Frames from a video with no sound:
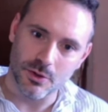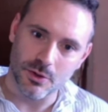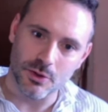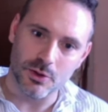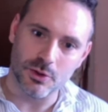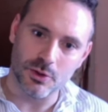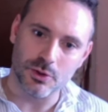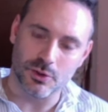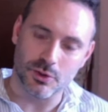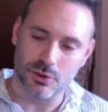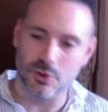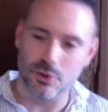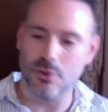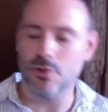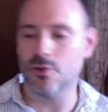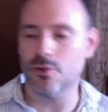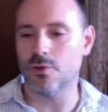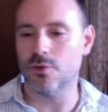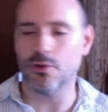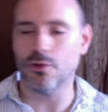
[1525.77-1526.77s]

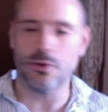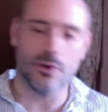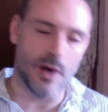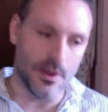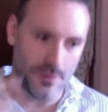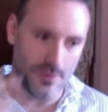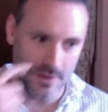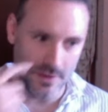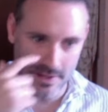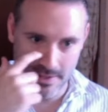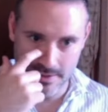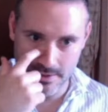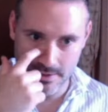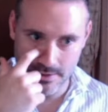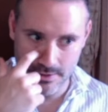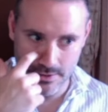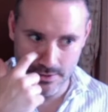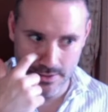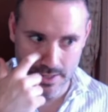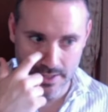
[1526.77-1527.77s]
so I think
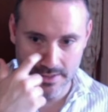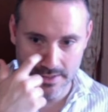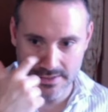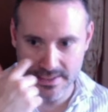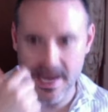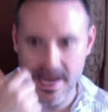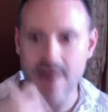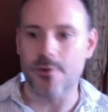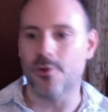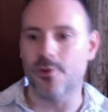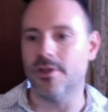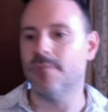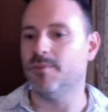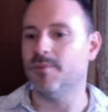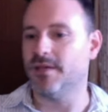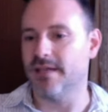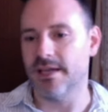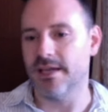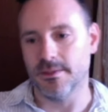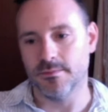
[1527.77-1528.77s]
it's her Olympic
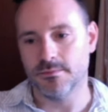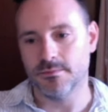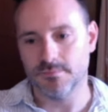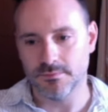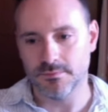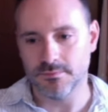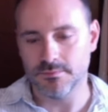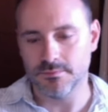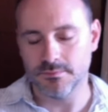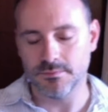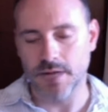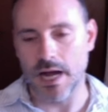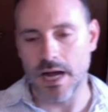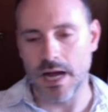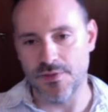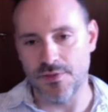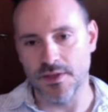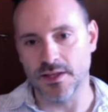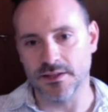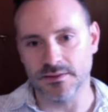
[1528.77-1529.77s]
game. I think
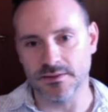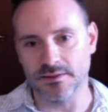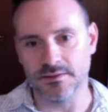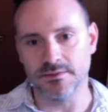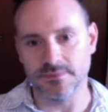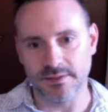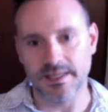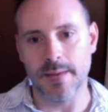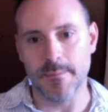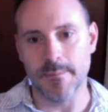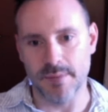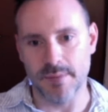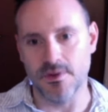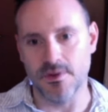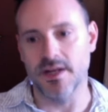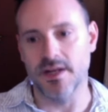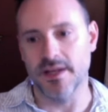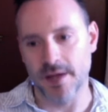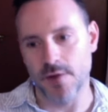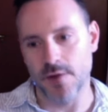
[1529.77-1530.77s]
can be really
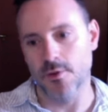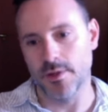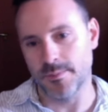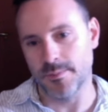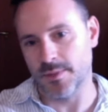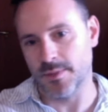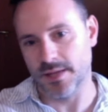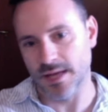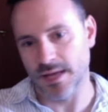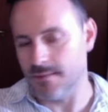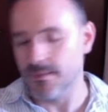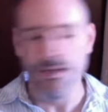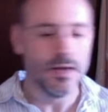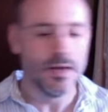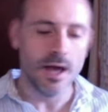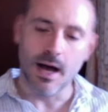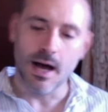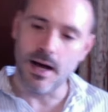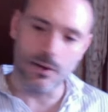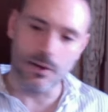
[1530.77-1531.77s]
her Olympic game.
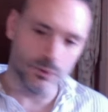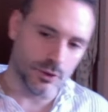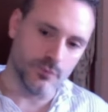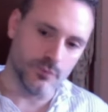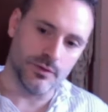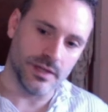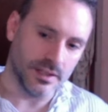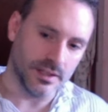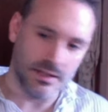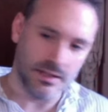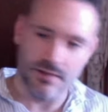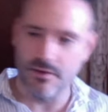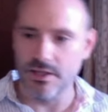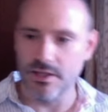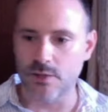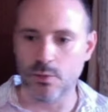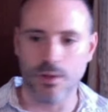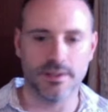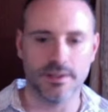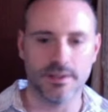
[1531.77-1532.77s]
Out of the
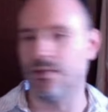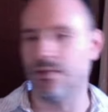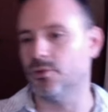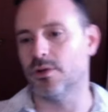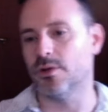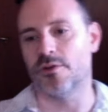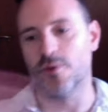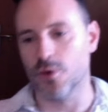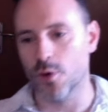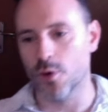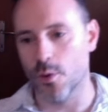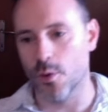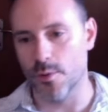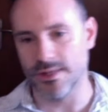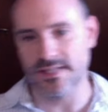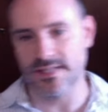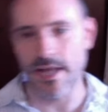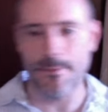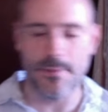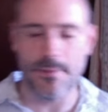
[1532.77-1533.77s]
individual that you never know what's
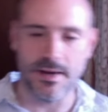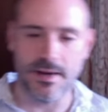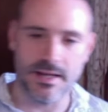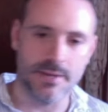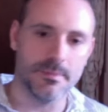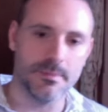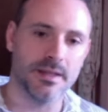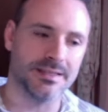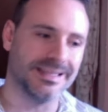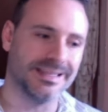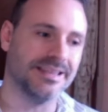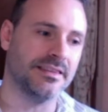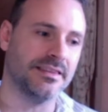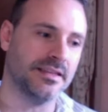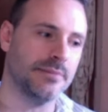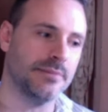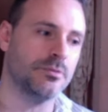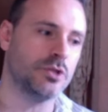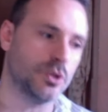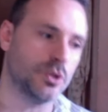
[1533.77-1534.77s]
happening, but in team
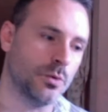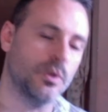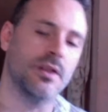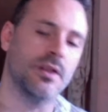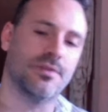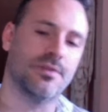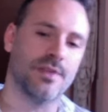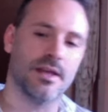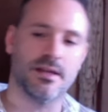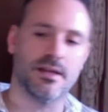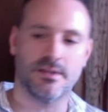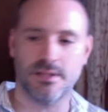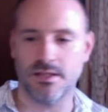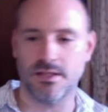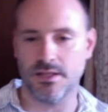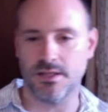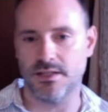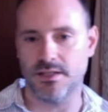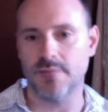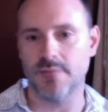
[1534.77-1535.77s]
she will take the
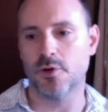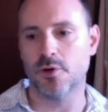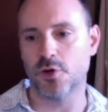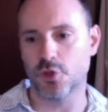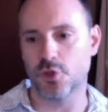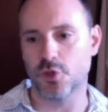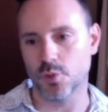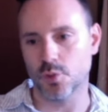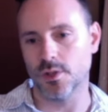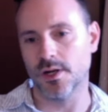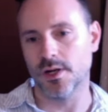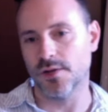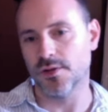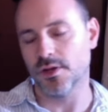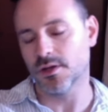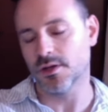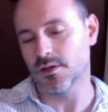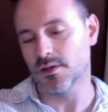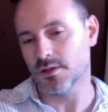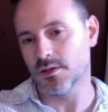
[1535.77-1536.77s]
team on the shoulder. I think.
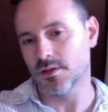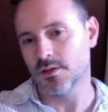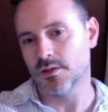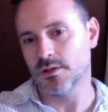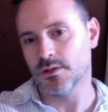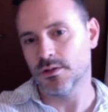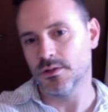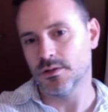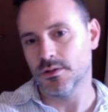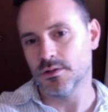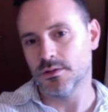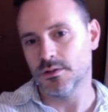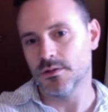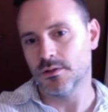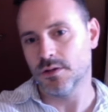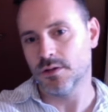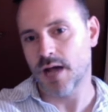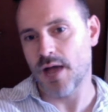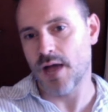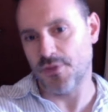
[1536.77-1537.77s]

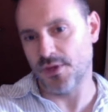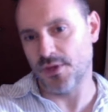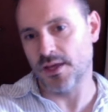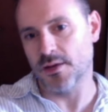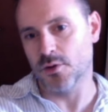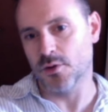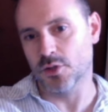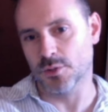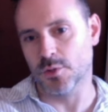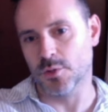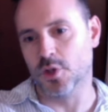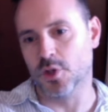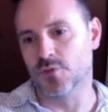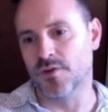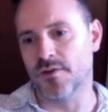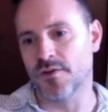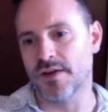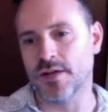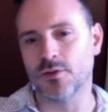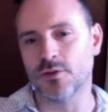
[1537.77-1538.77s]
I think also because
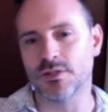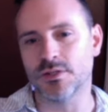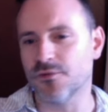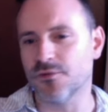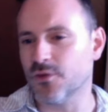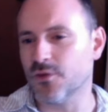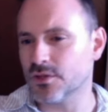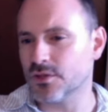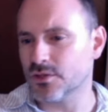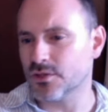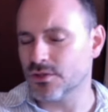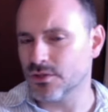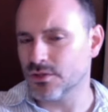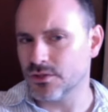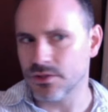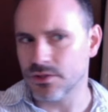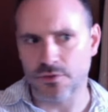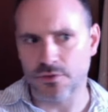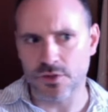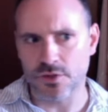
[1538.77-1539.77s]
Favaretto is the first
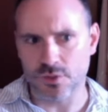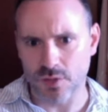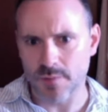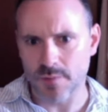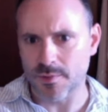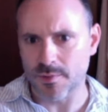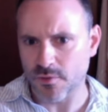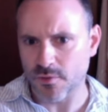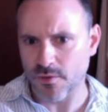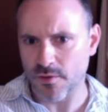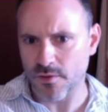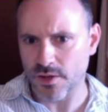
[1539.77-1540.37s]
Olympic for Favaretto.